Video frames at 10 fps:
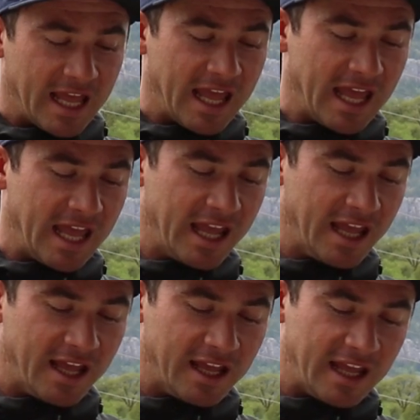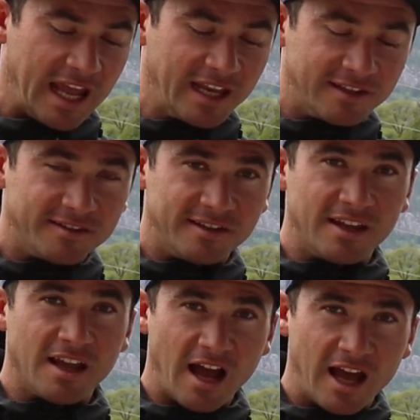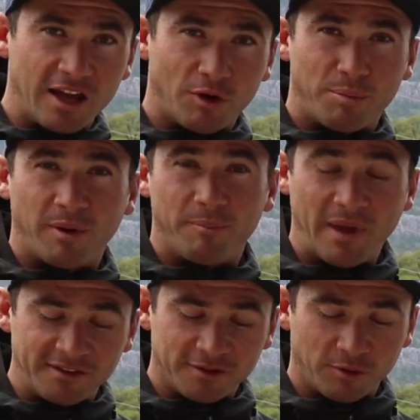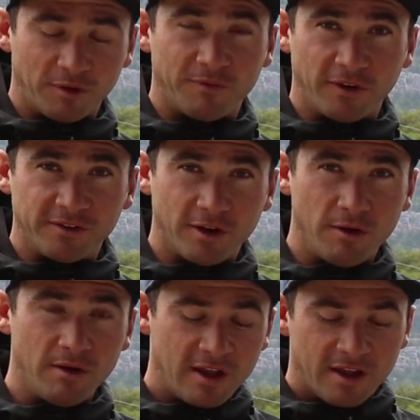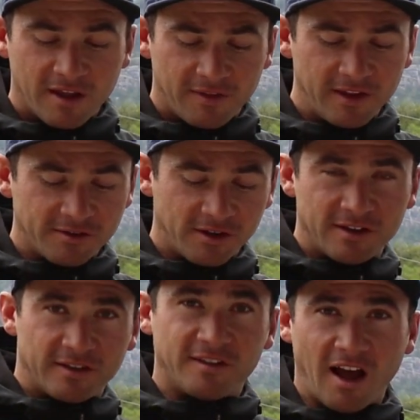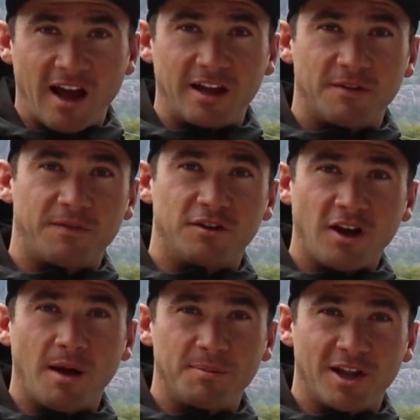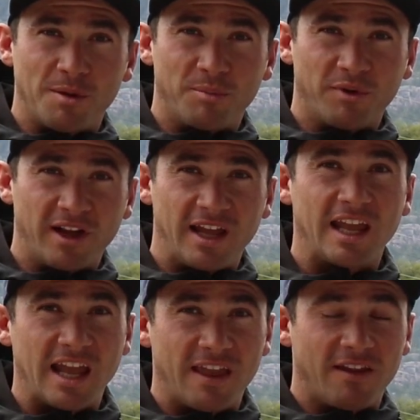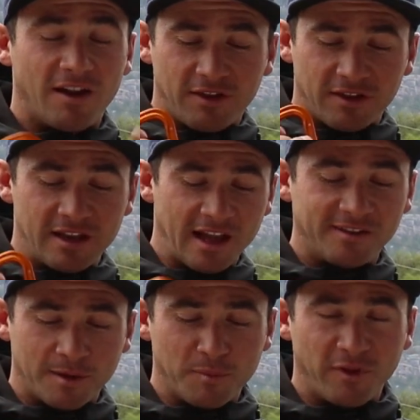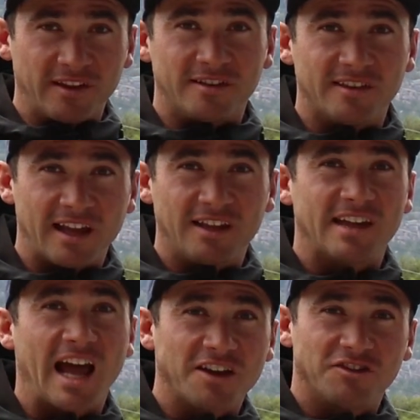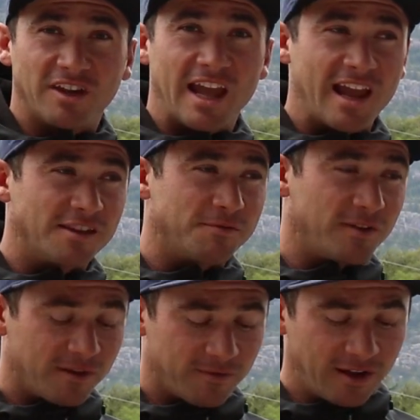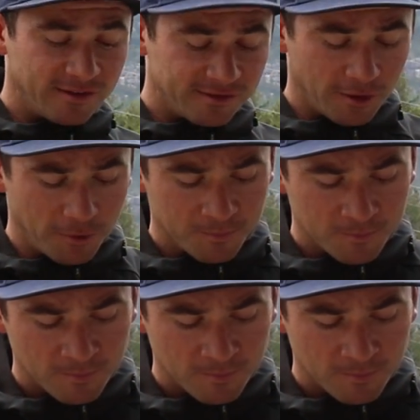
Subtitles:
a ATC guide or petzl reverso. These are designed for top down belaying, and the nice thing about this is it's actually a hands-free device. So